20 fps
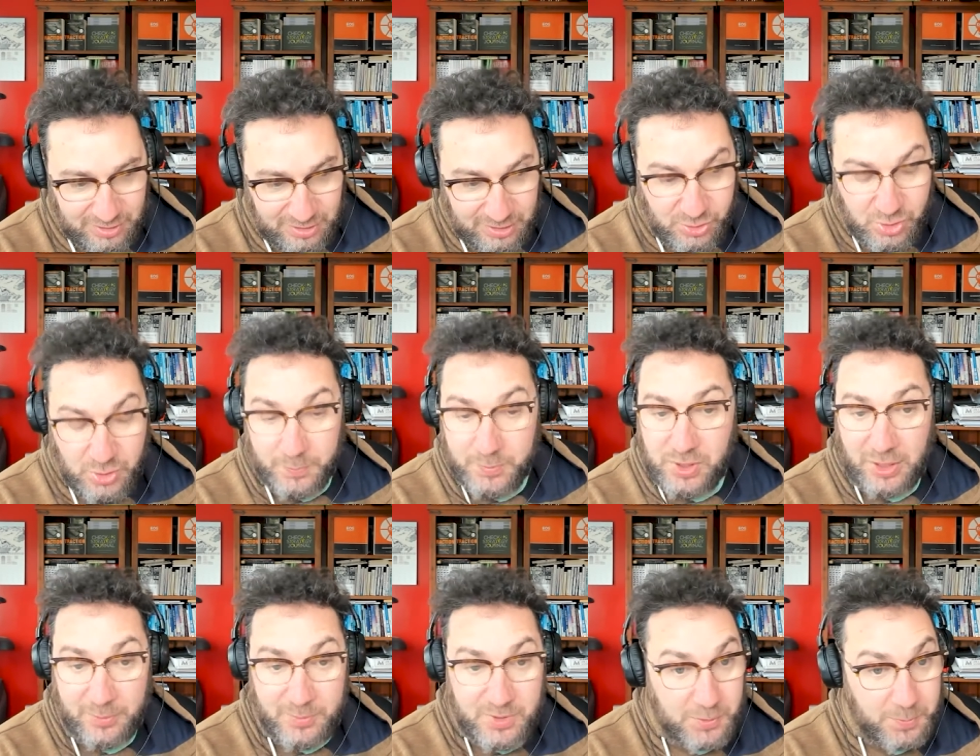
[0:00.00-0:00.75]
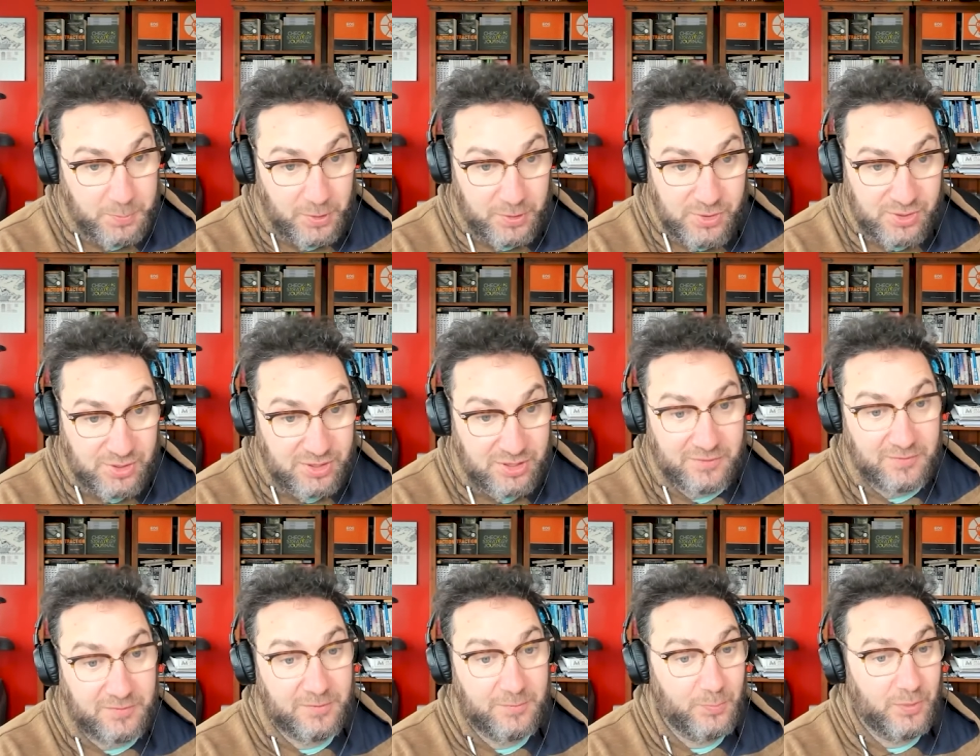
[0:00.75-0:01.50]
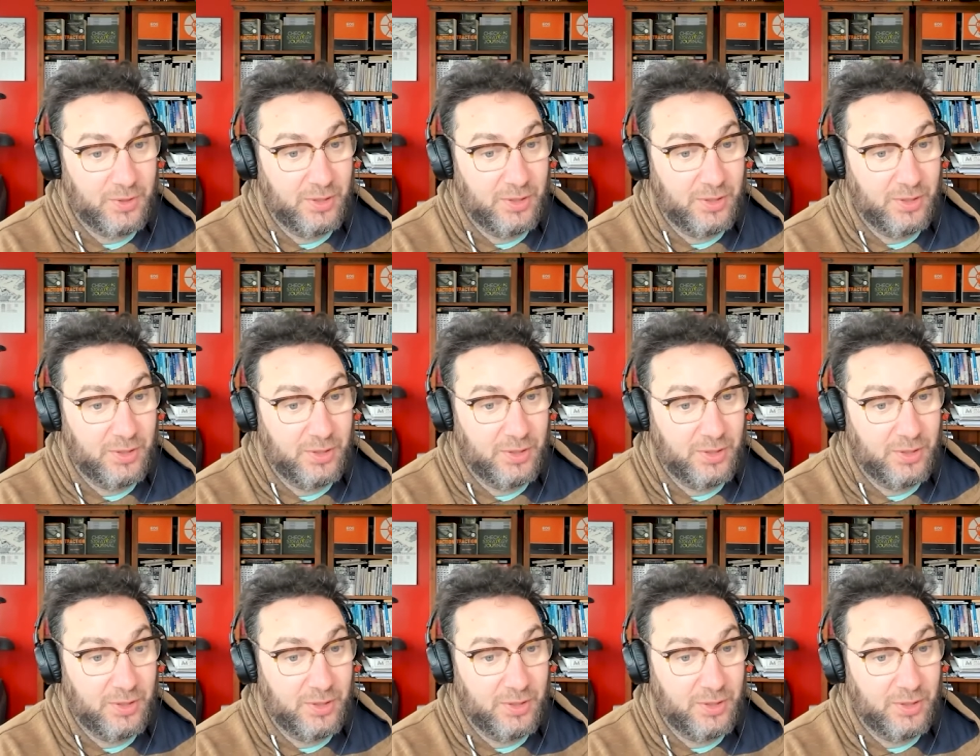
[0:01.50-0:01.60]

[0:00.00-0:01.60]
Sometimes it's positive.